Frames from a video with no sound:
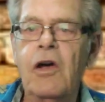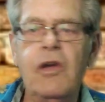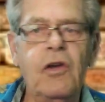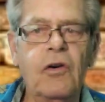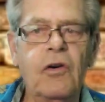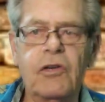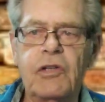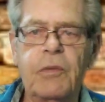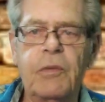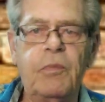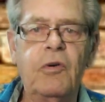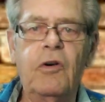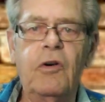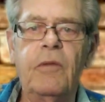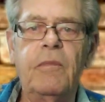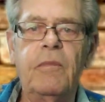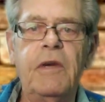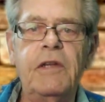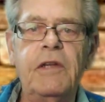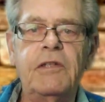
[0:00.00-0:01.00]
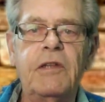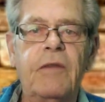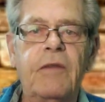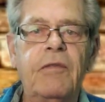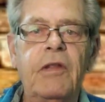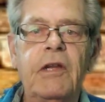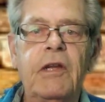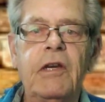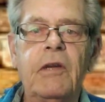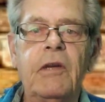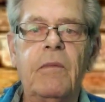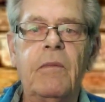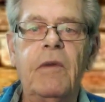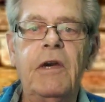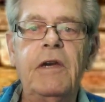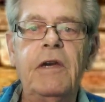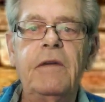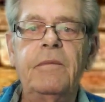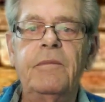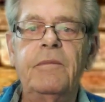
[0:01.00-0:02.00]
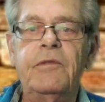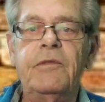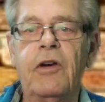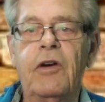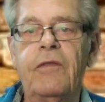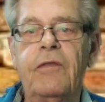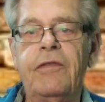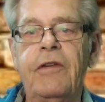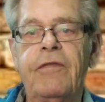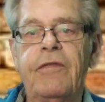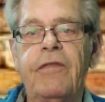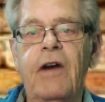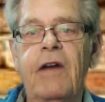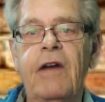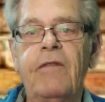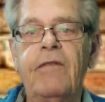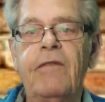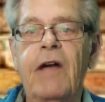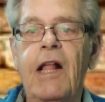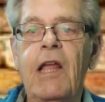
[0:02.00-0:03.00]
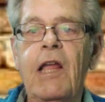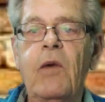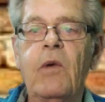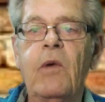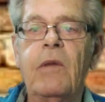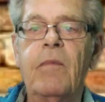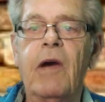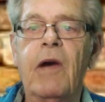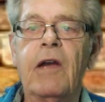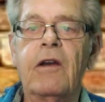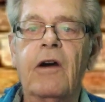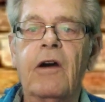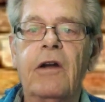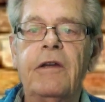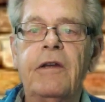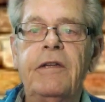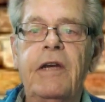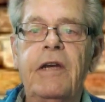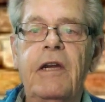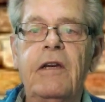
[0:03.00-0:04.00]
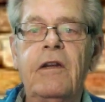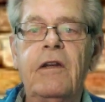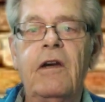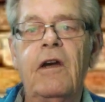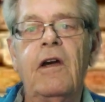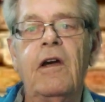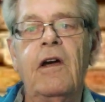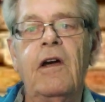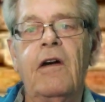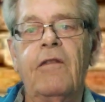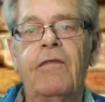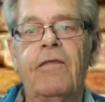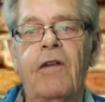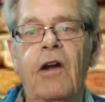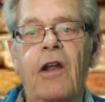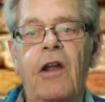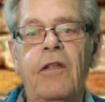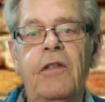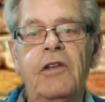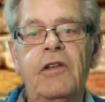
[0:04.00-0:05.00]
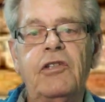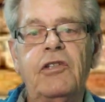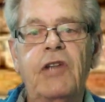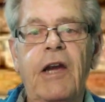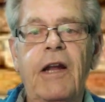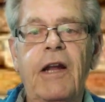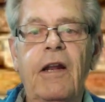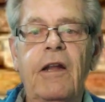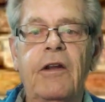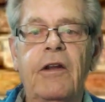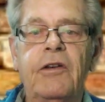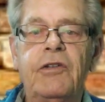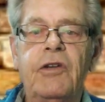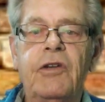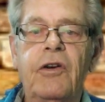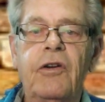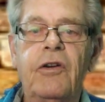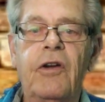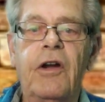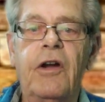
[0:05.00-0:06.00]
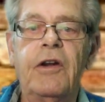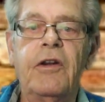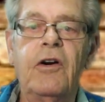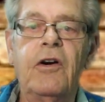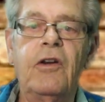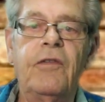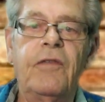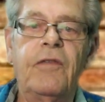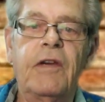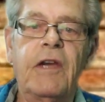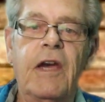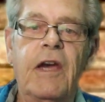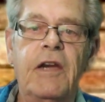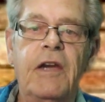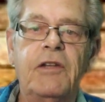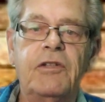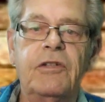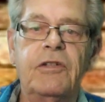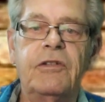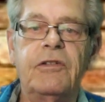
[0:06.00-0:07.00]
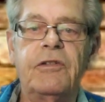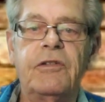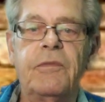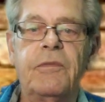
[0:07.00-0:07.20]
Your support means everything to me, so if you find value in my content, follow the channel and turn on notifications.